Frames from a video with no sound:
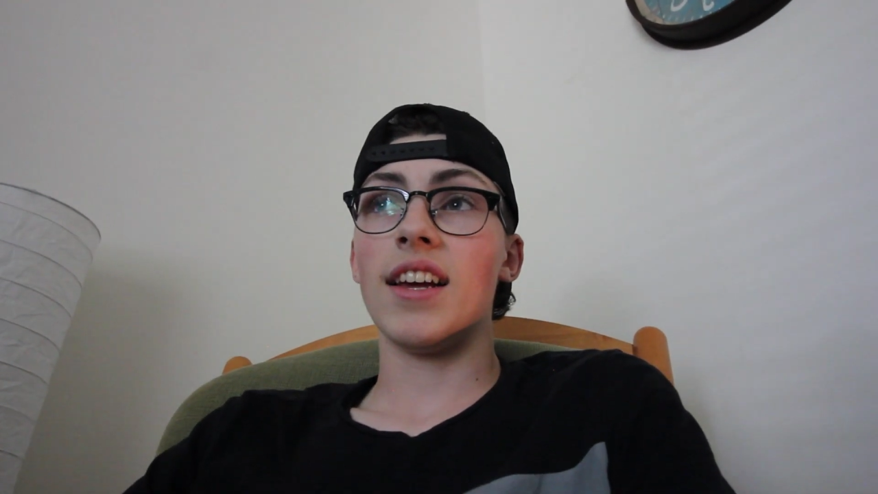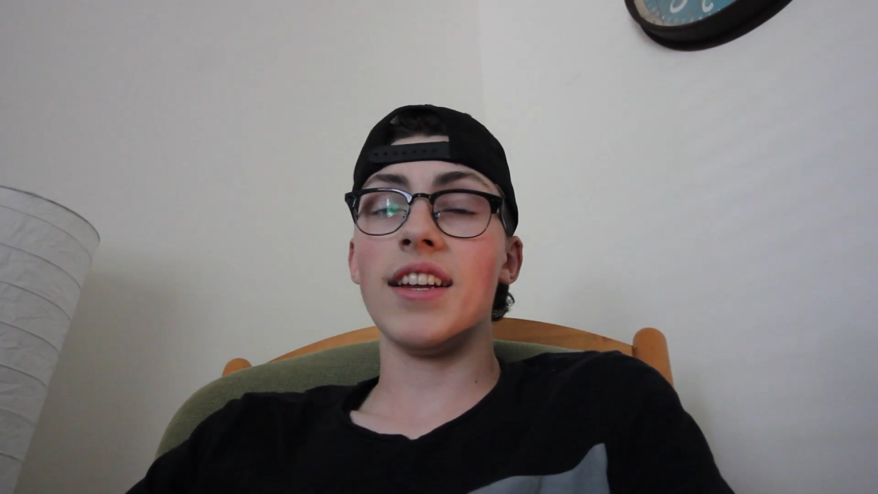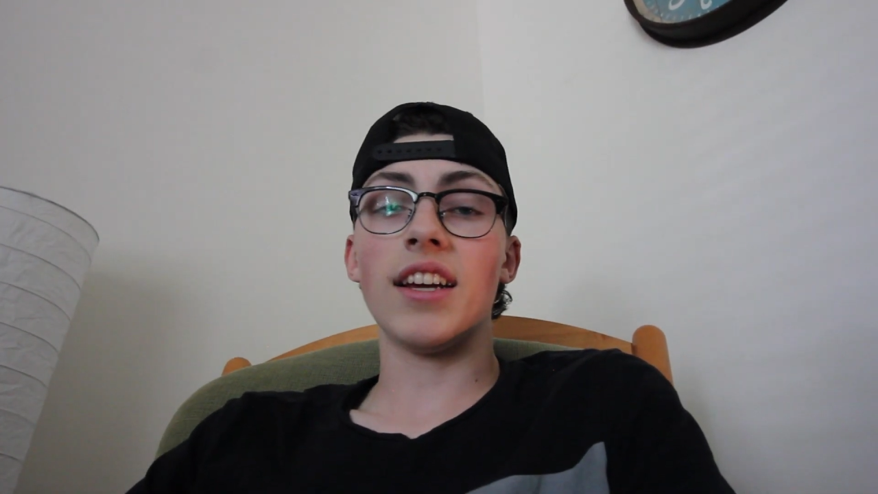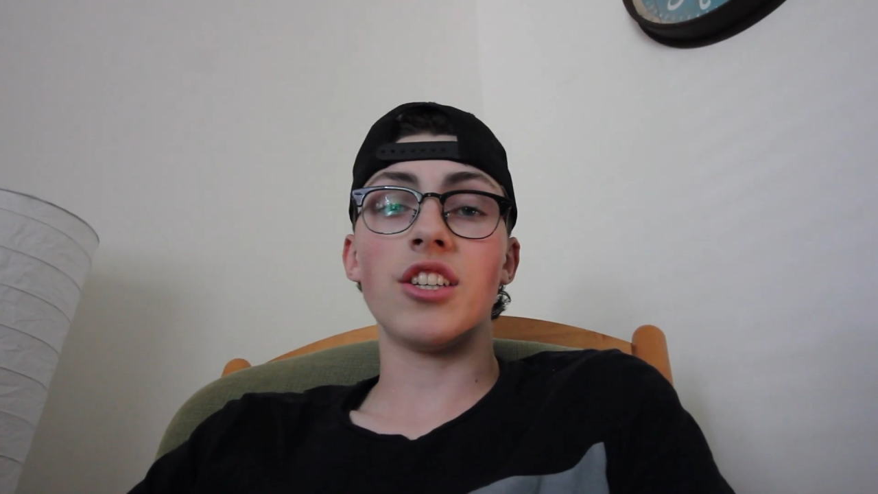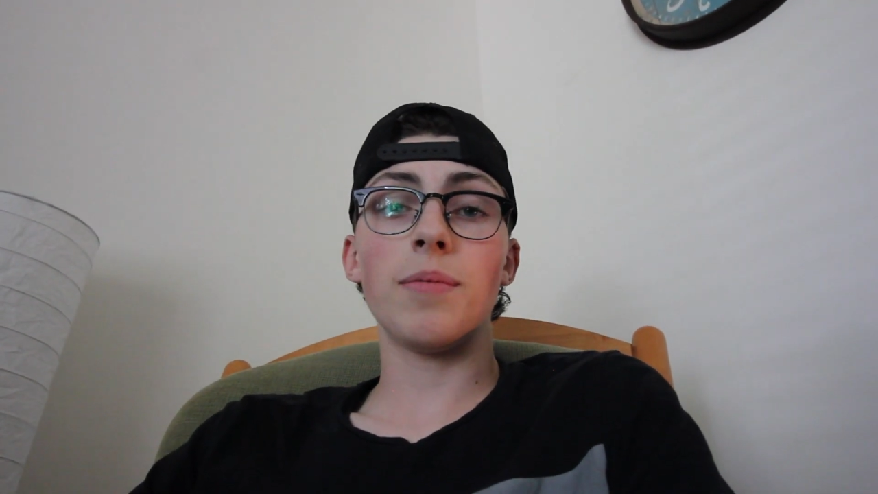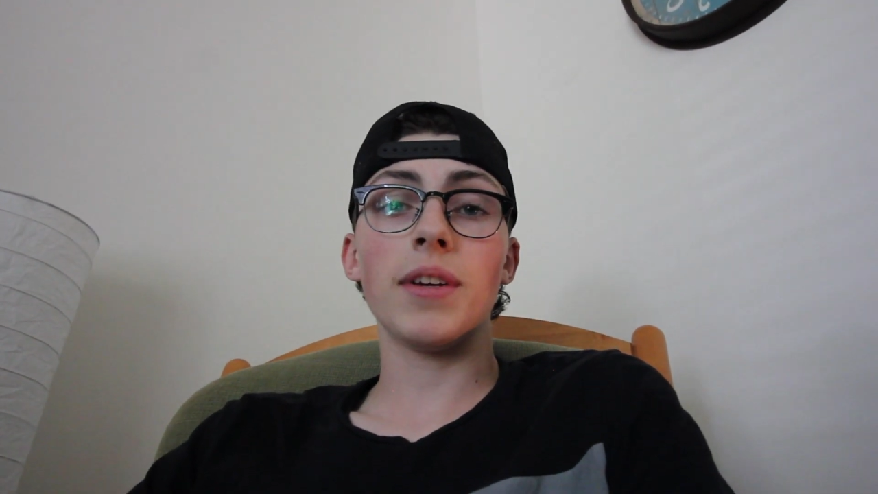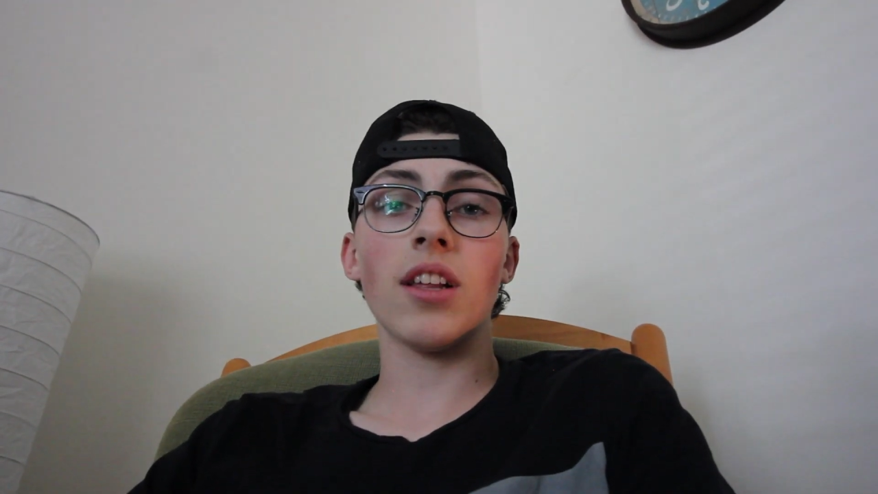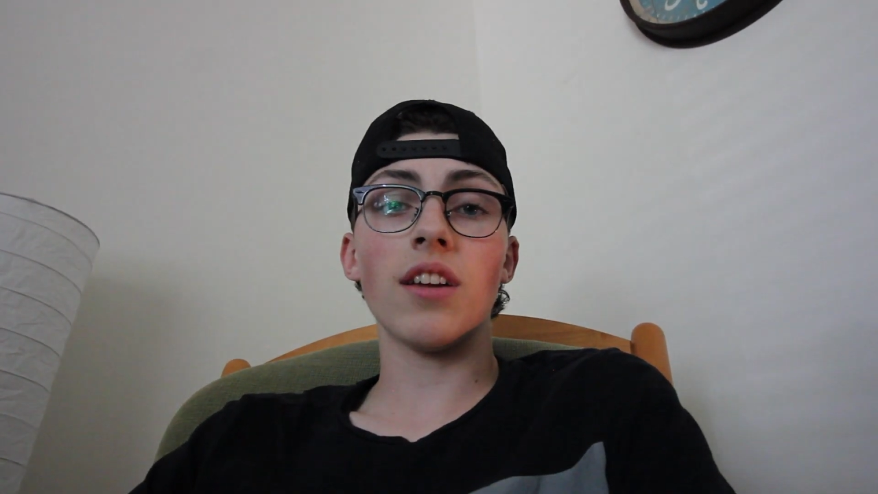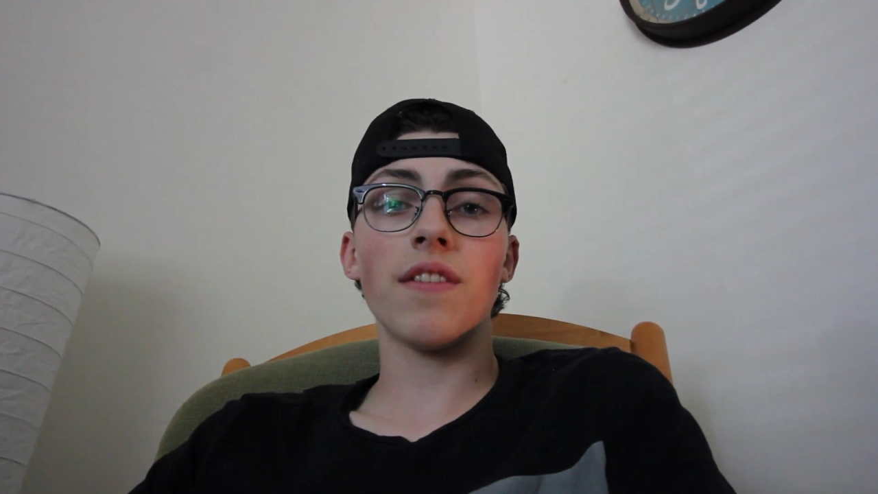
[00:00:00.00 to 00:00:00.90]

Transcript: And yeah, it should be a lot of